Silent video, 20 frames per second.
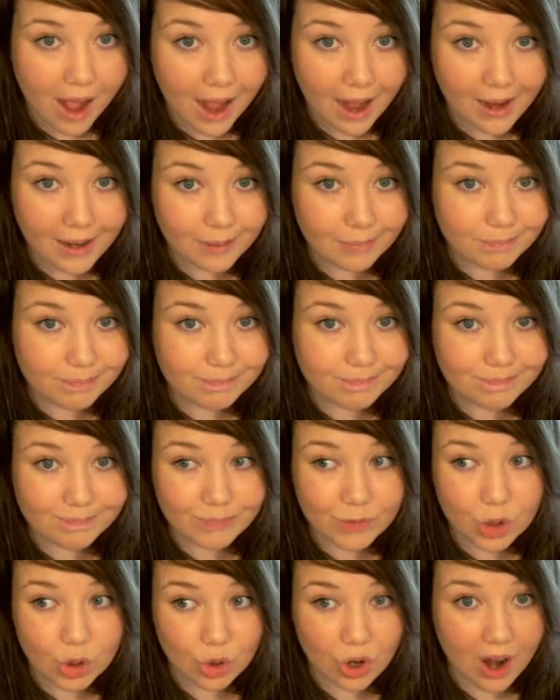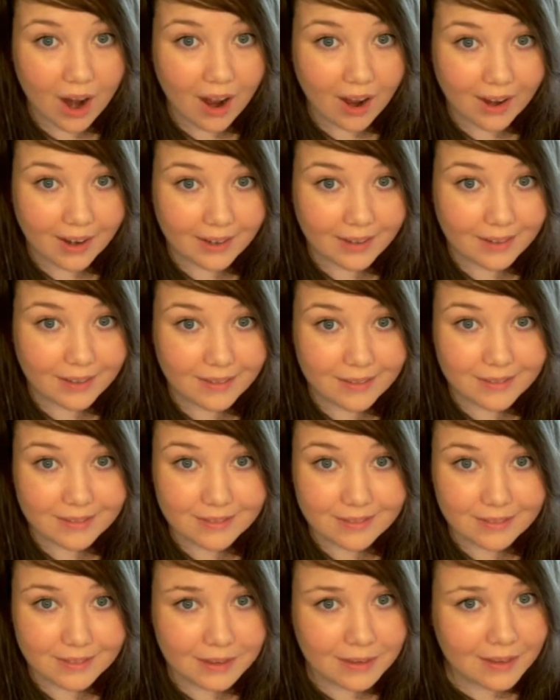I cried.
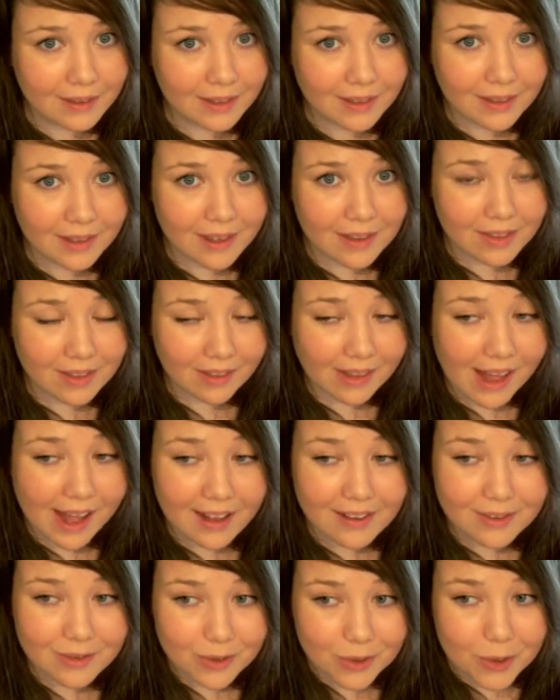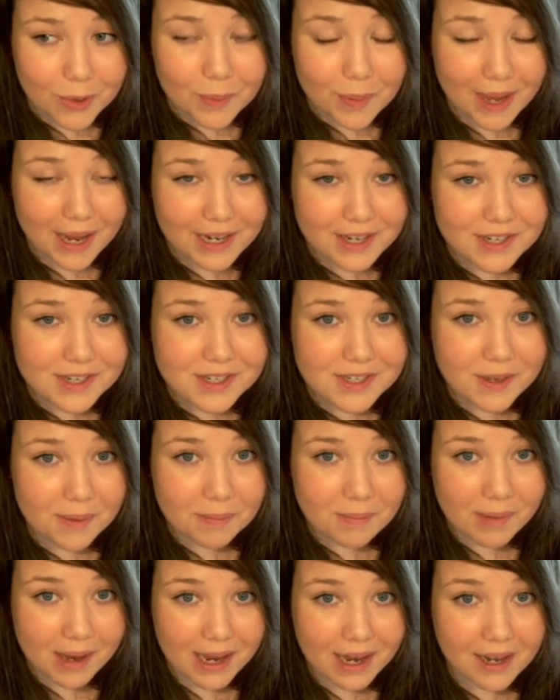The last 2 pages
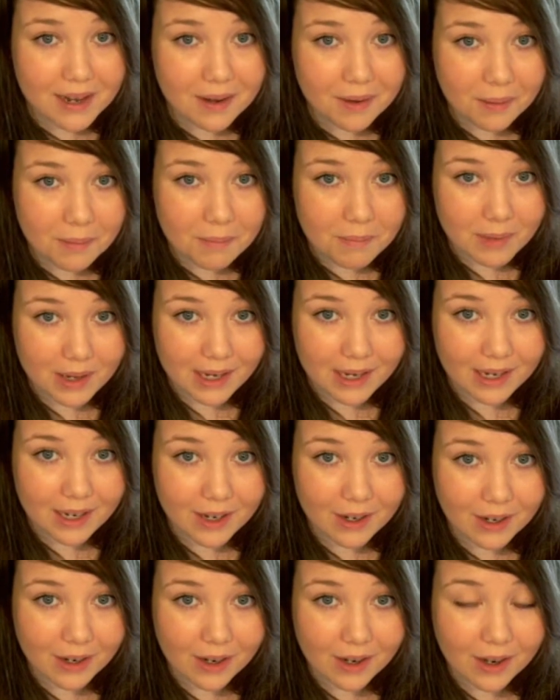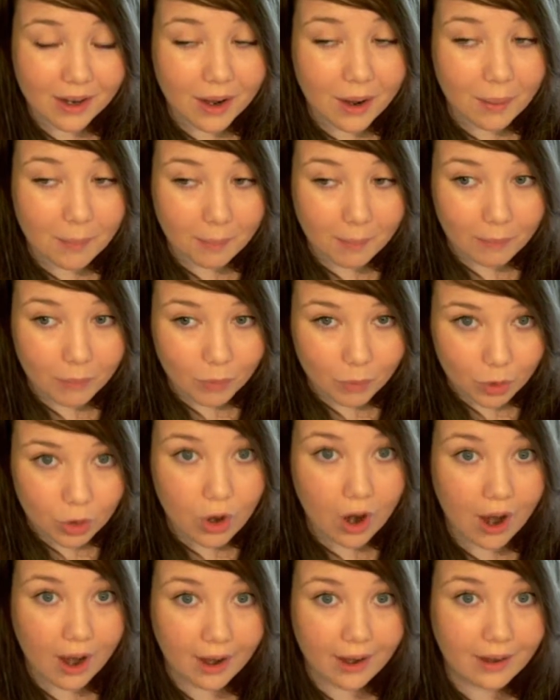made me
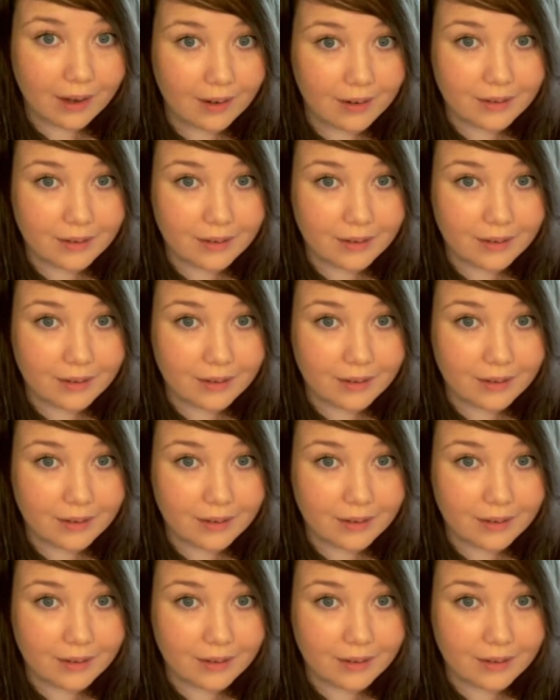cry.